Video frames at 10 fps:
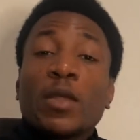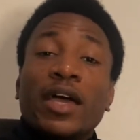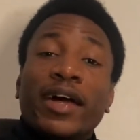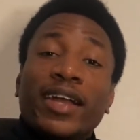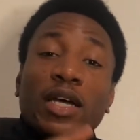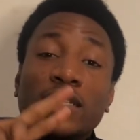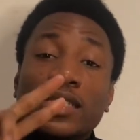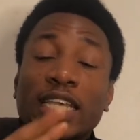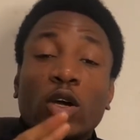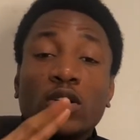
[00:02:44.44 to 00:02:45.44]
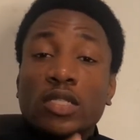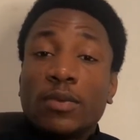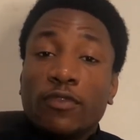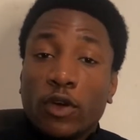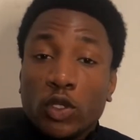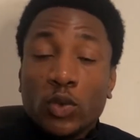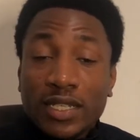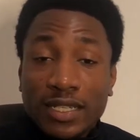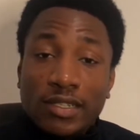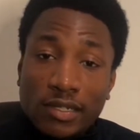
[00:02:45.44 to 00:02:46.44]
Now, the second tip for you
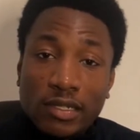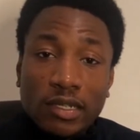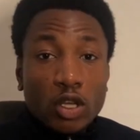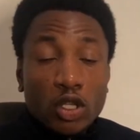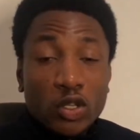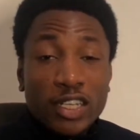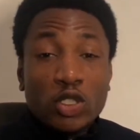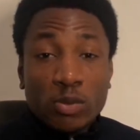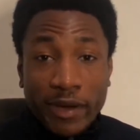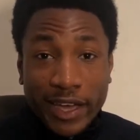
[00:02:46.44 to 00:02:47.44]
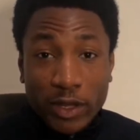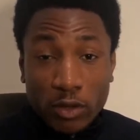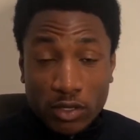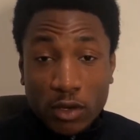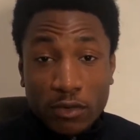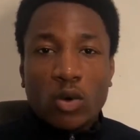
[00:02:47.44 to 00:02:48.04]
is you need to market yourself.